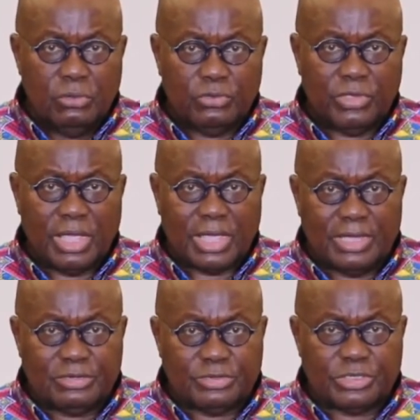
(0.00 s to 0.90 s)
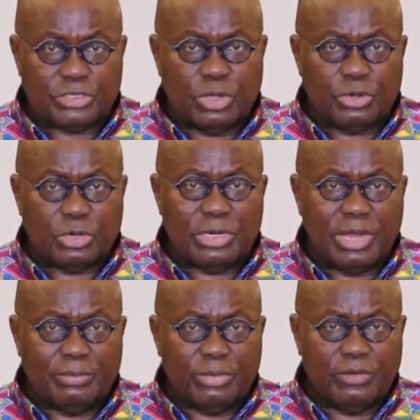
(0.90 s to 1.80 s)
with our country's total
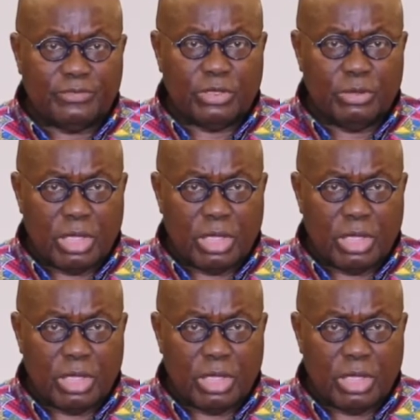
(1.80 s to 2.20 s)
number of